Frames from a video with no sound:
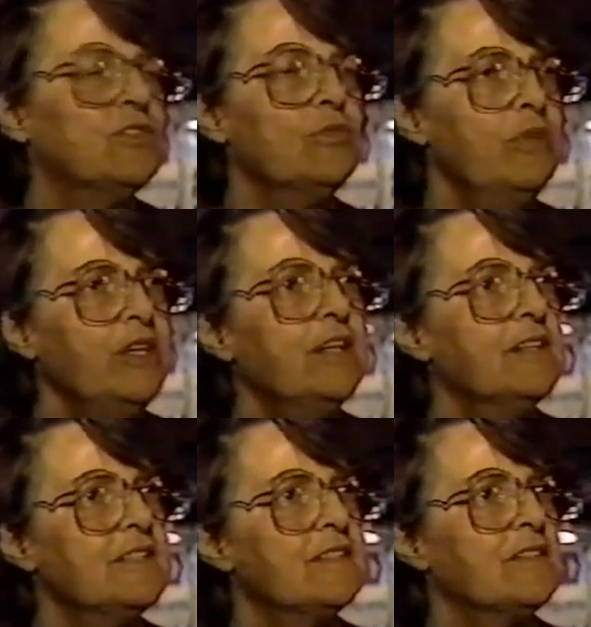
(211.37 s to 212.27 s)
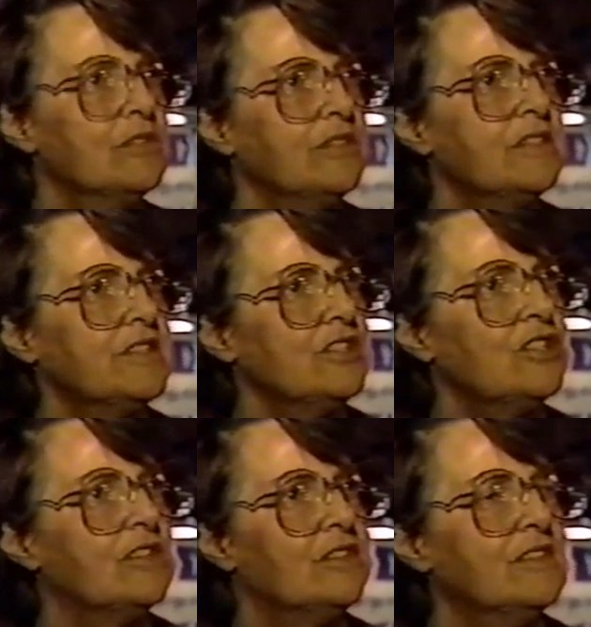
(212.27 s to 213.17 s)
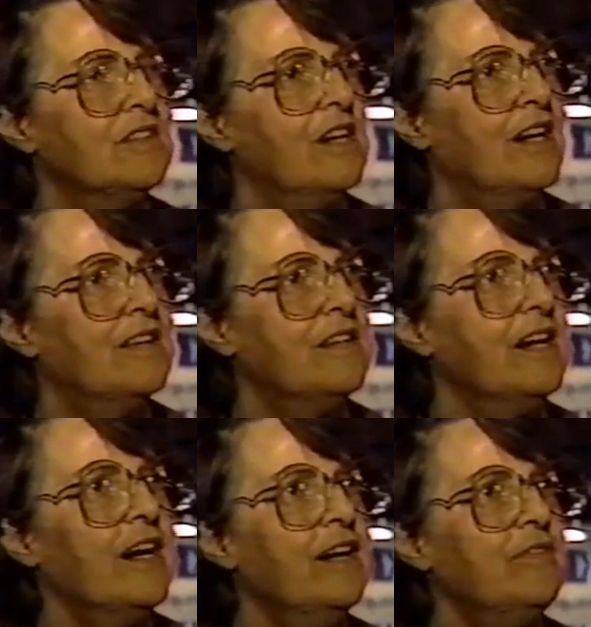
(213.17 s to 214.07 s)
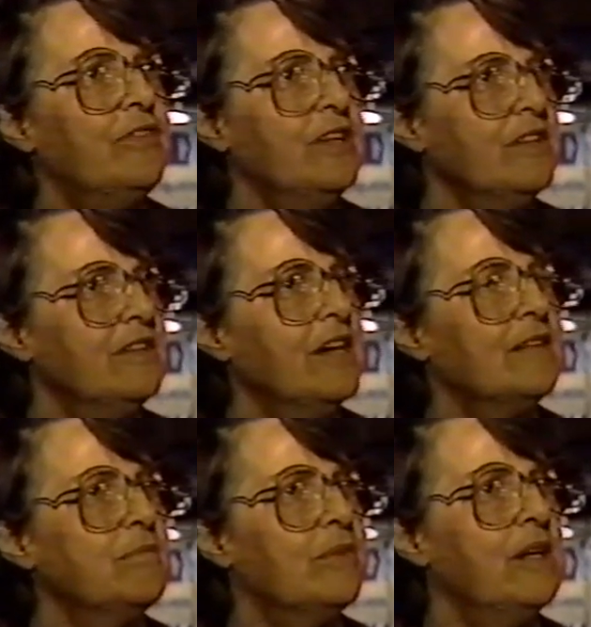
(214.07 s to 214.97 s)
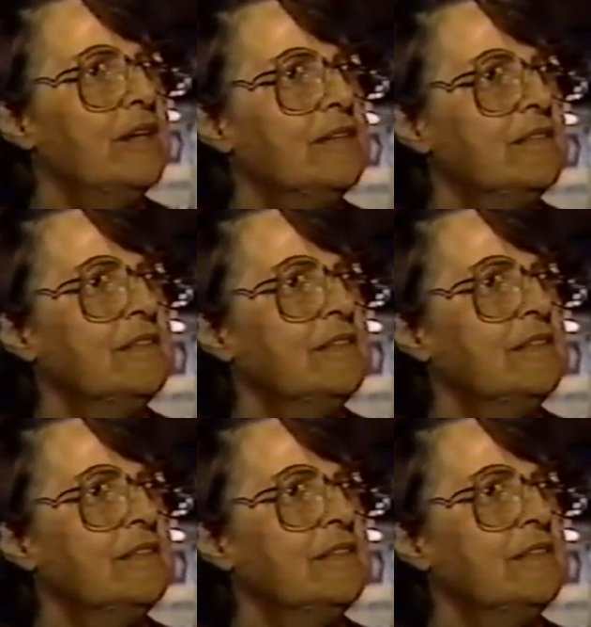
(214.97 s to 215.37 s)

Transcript: To me, it's a good decision. I think I have faith in that man.